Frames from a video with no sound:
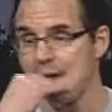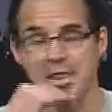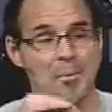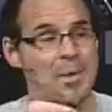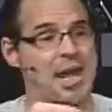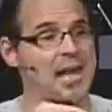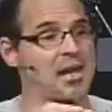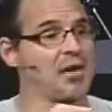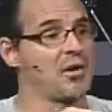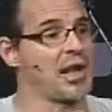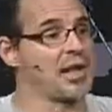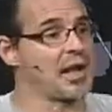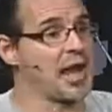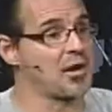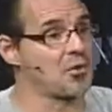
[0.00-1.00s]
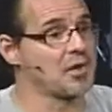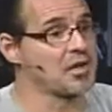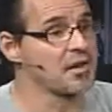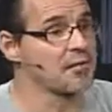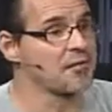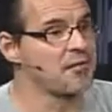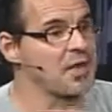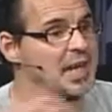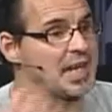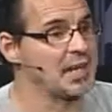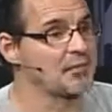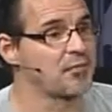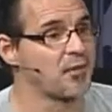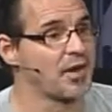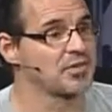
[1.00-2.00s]
And then we enter into the
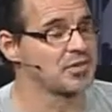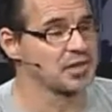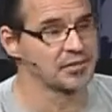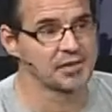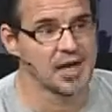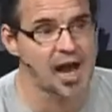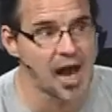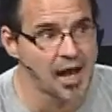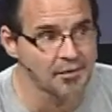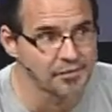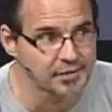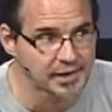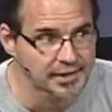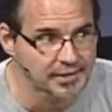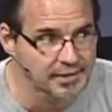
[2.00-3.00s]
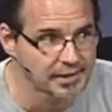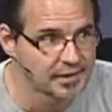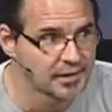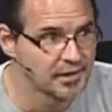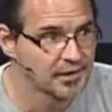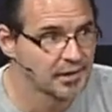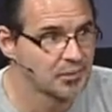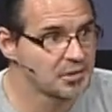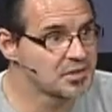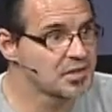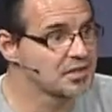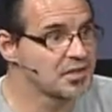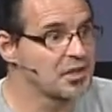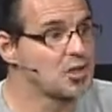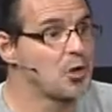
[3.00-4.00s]
feeding frenzy of conflict, which
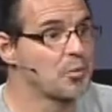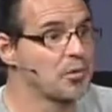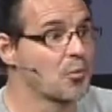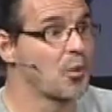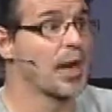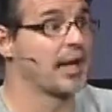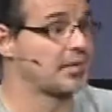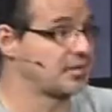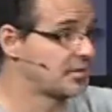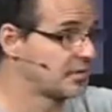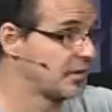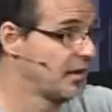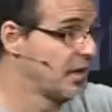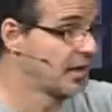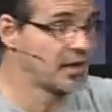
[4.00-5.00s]
is the human race.